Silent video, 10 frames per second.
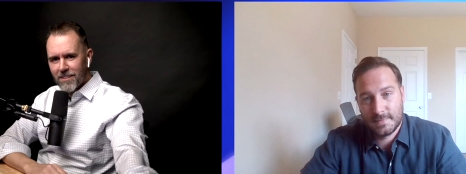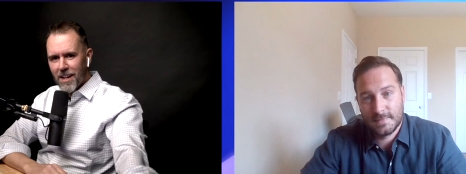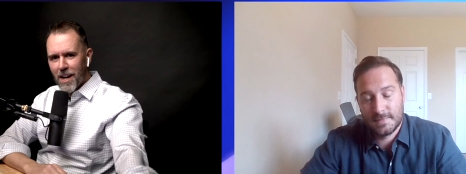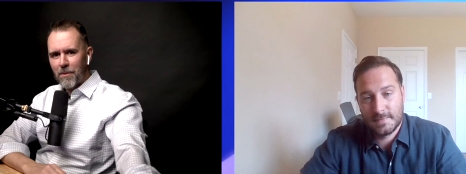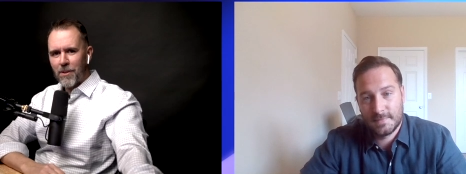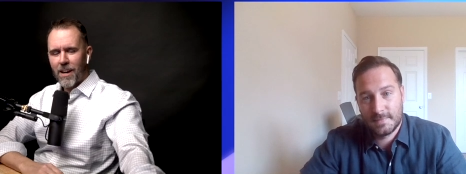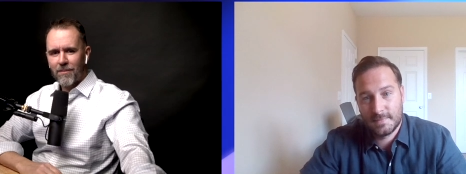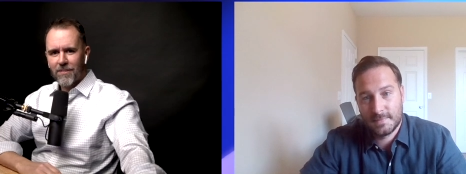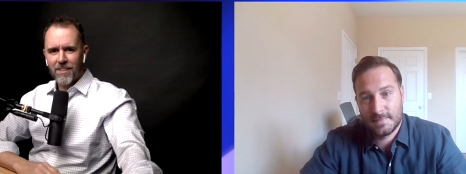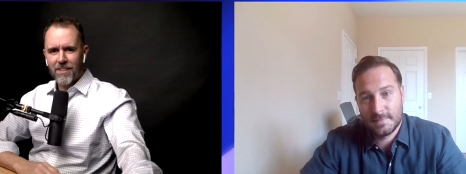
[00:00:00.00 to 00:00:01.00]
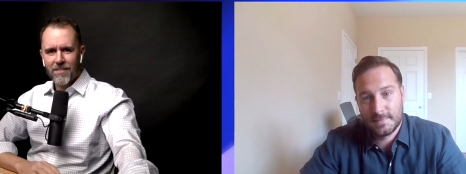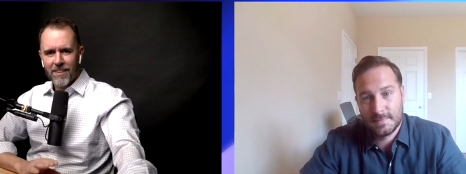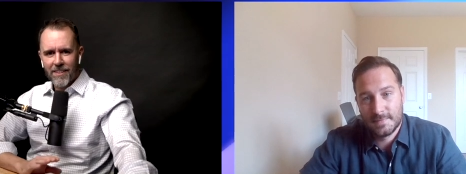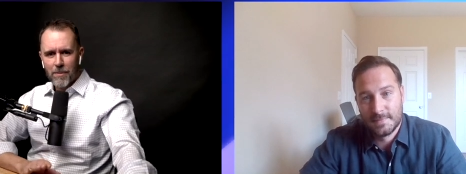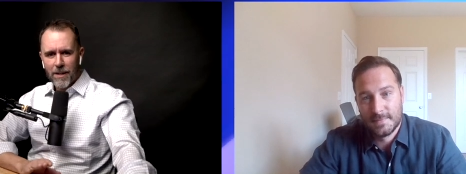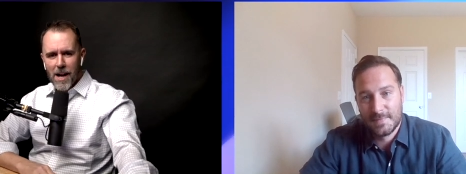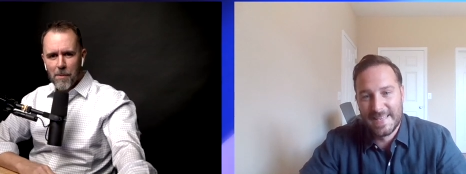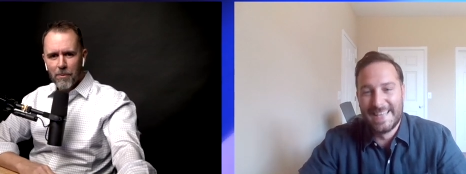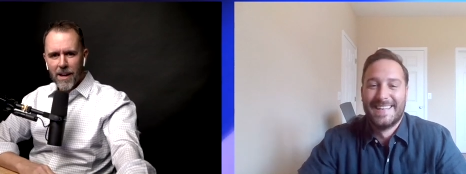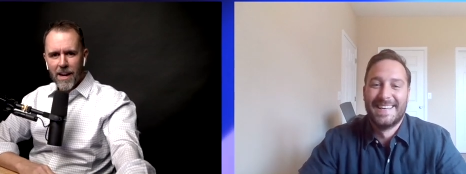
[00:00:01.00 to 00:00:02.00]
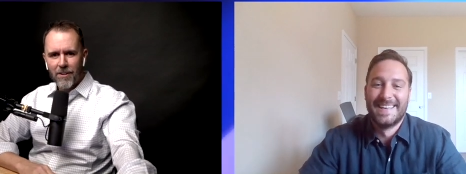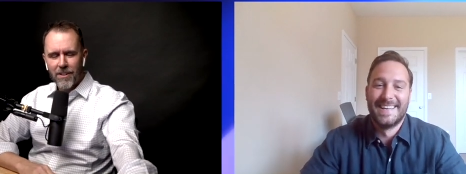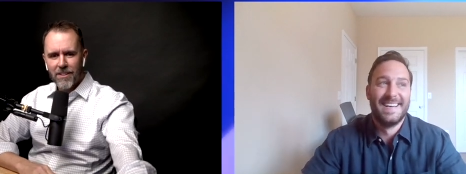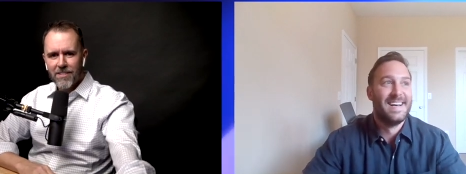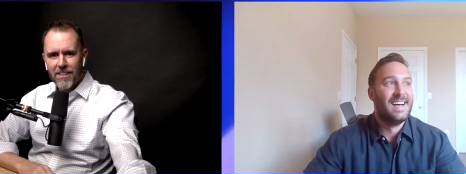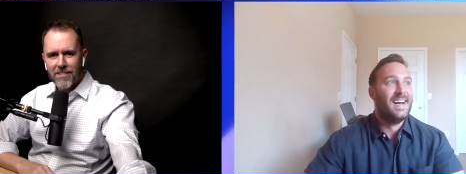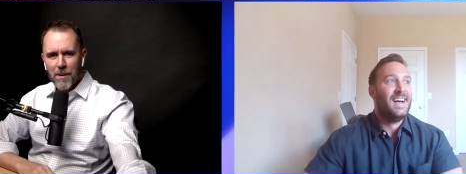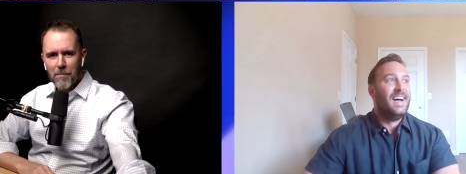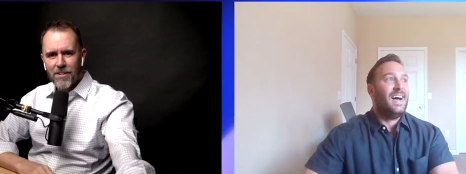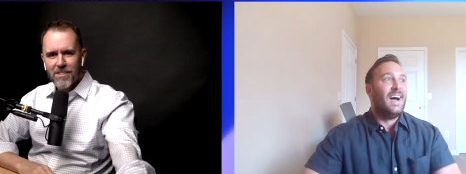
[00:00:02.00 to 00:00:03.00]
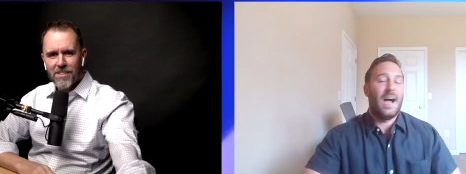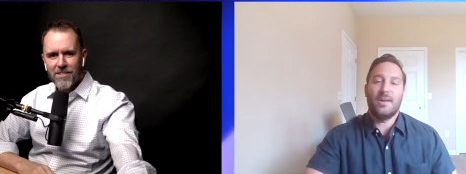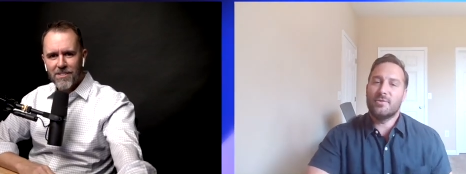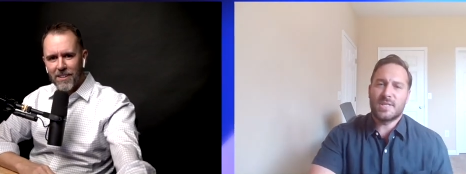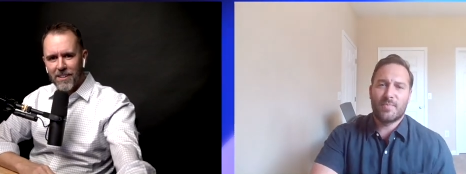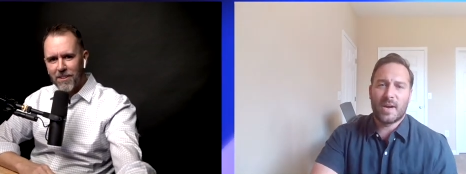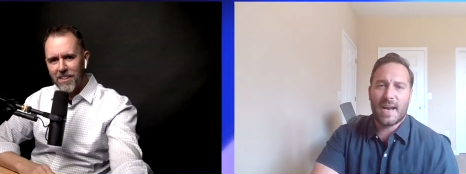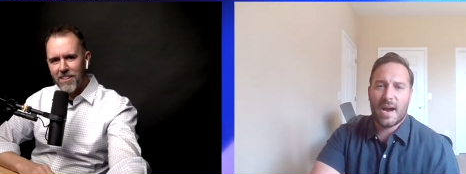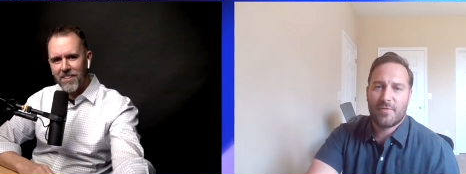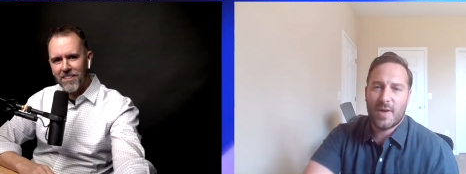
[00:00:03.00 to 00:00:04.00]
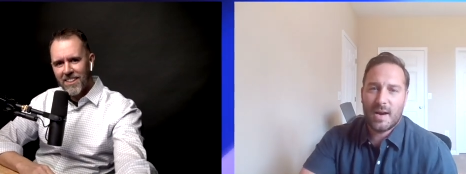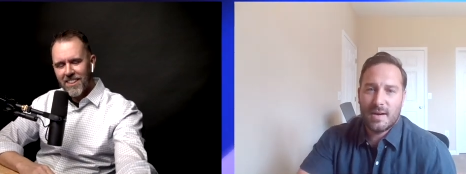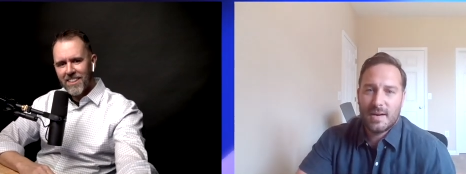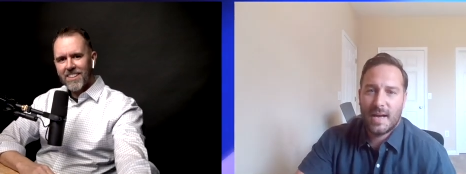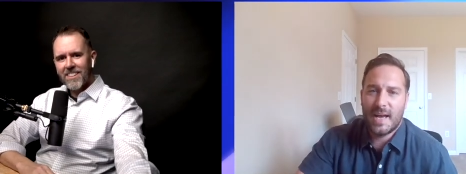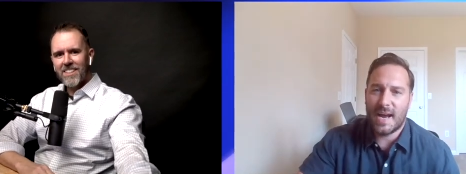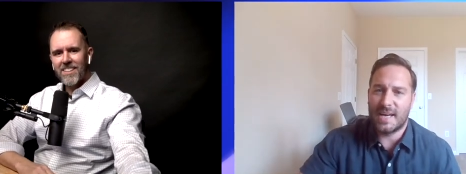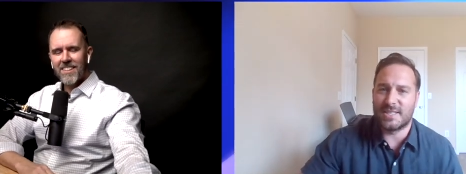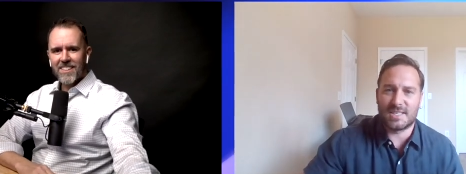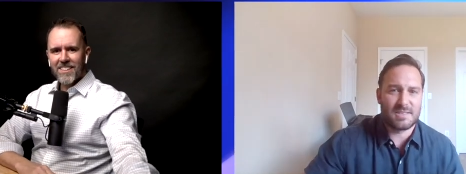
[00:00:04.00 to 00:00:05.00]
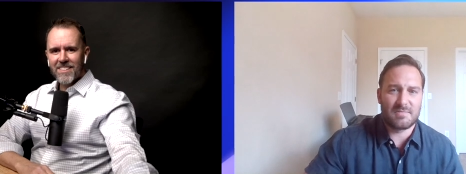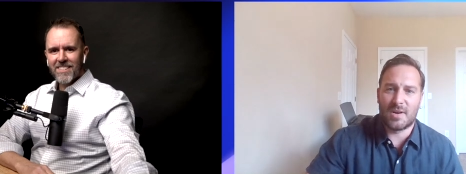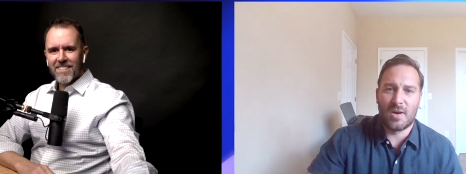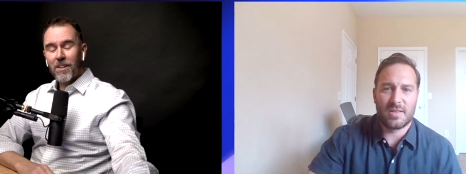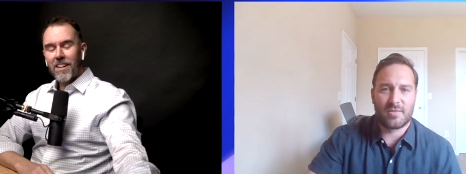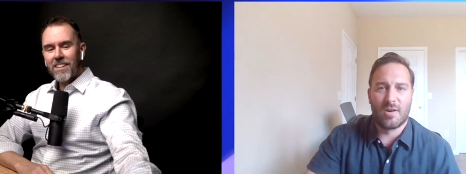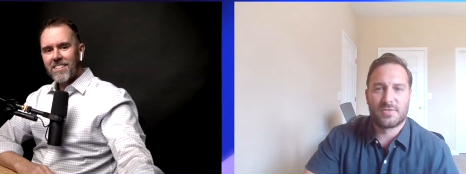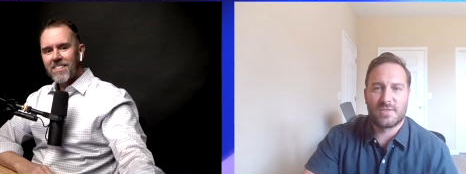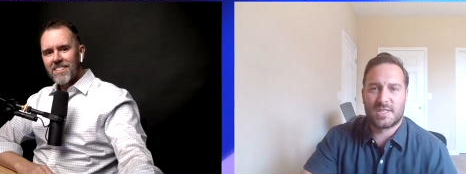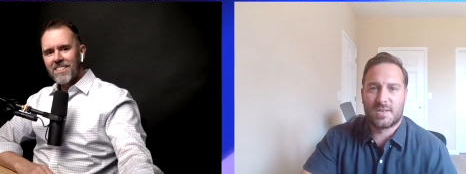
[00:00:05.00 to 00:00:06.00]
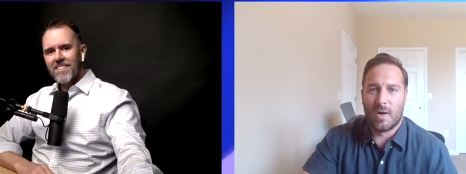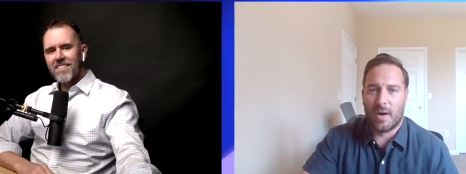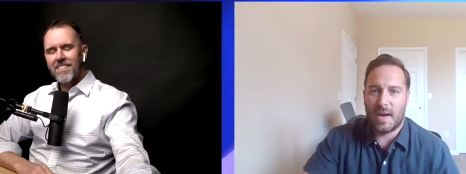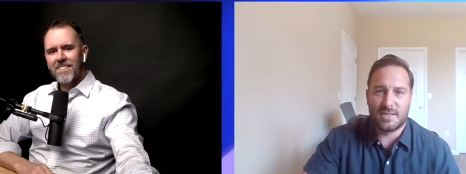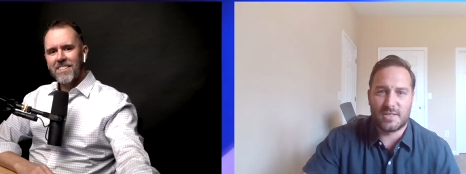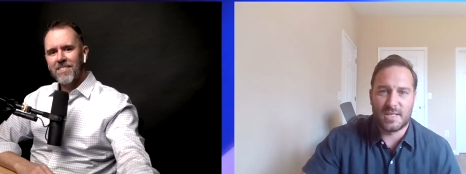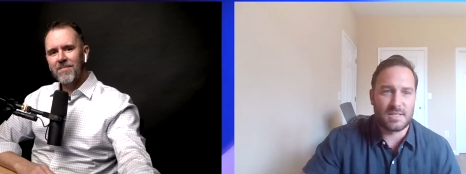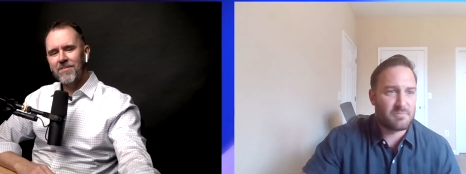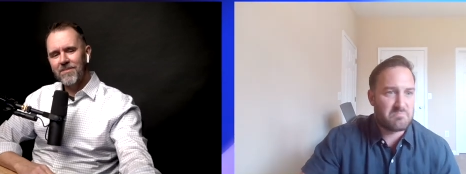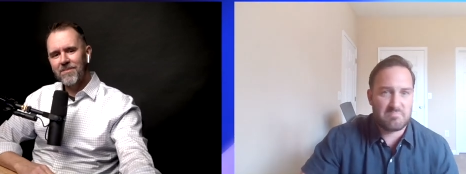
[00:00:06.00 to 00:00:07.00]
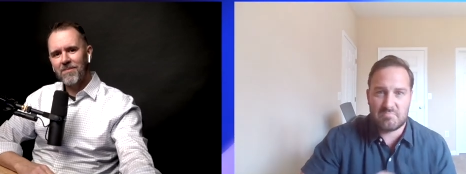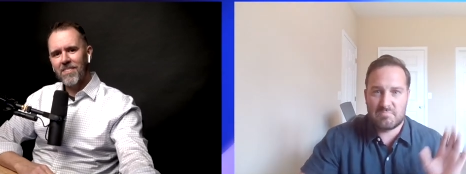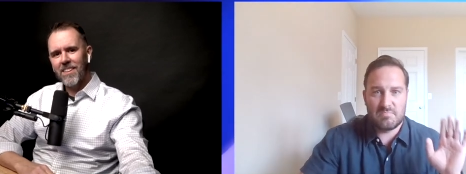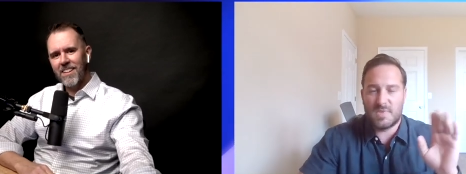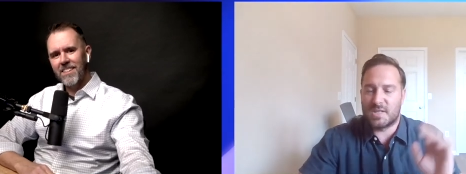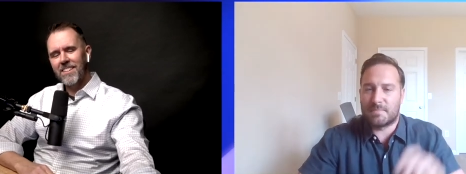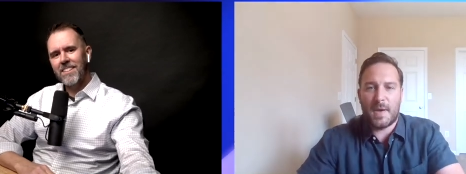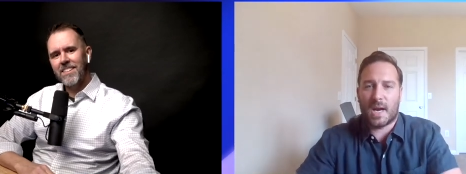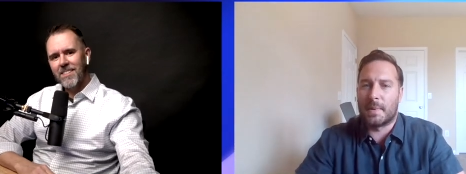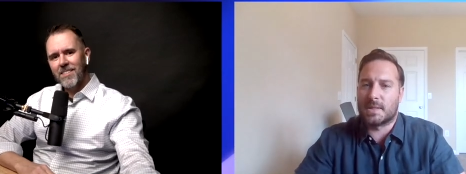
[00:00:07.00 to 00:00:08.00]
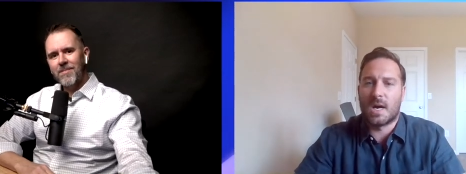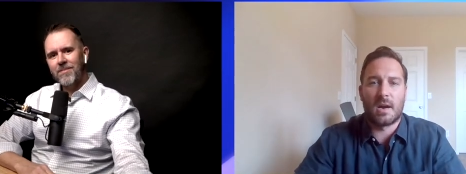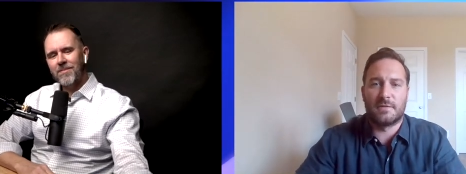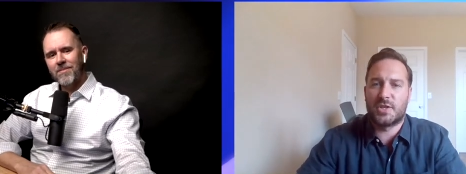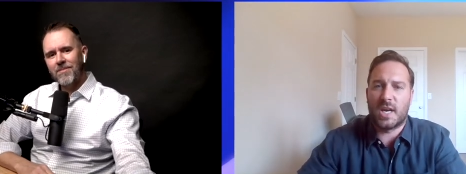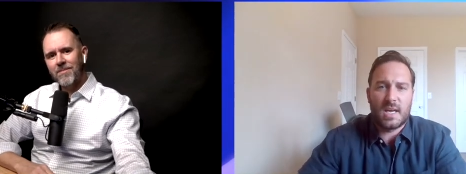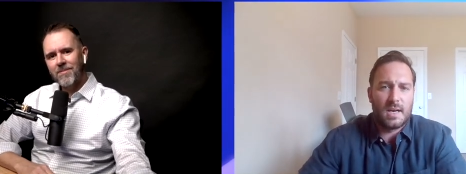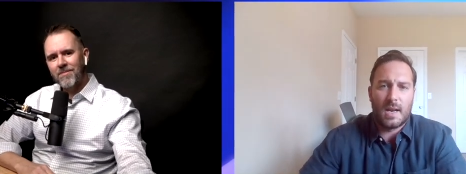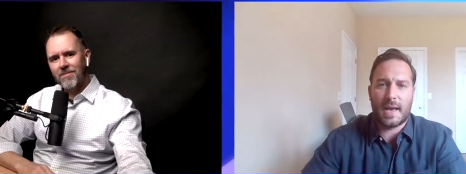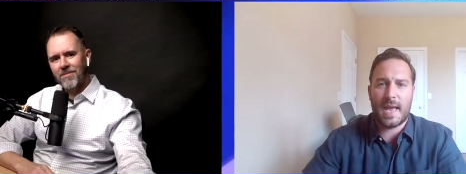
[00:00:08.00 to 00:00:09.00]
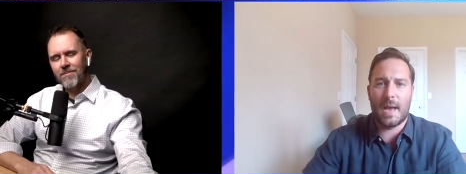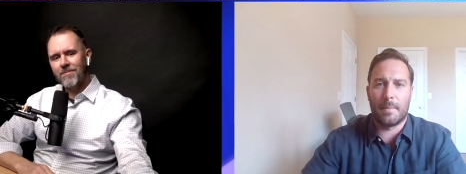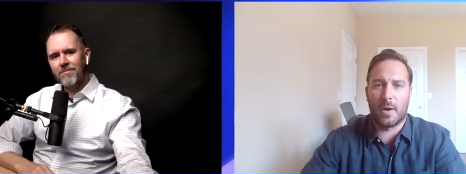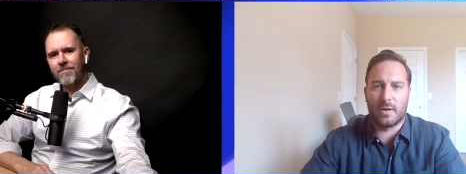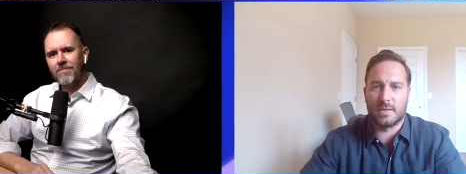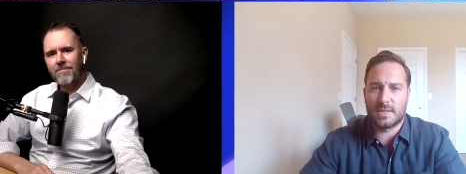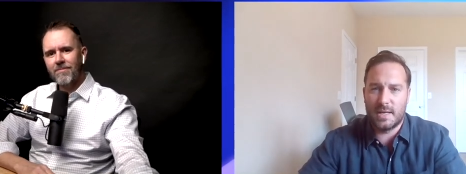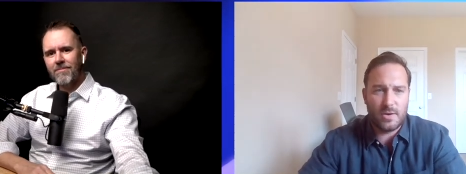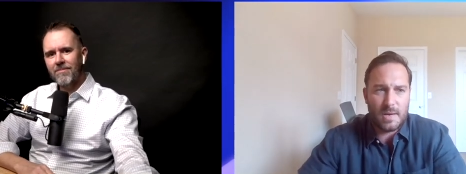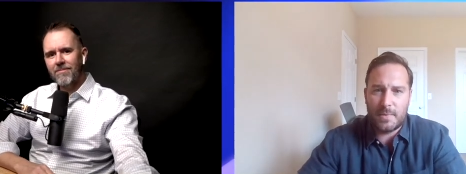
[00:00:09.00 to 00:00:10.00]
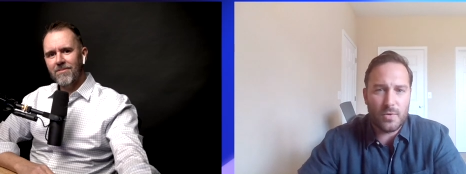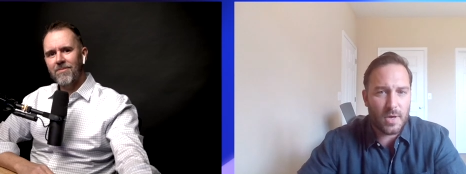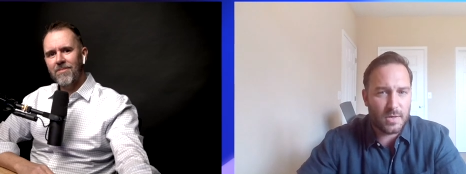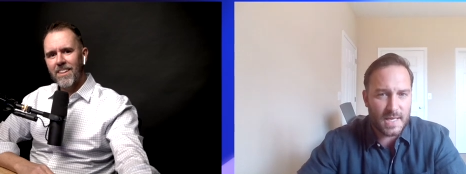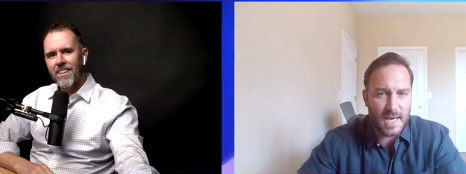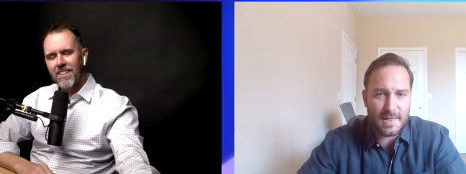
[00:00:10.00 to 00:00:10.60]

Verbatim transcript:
Speaker 1: all the time, or do you have do you bring a hot plate, or you stay at Staybridge's? I usually like, bring an air fryer,
Speaker 2: and I just go okay. to the grocery store and just just pick up a ton of chicken and like hamburgers and you can do those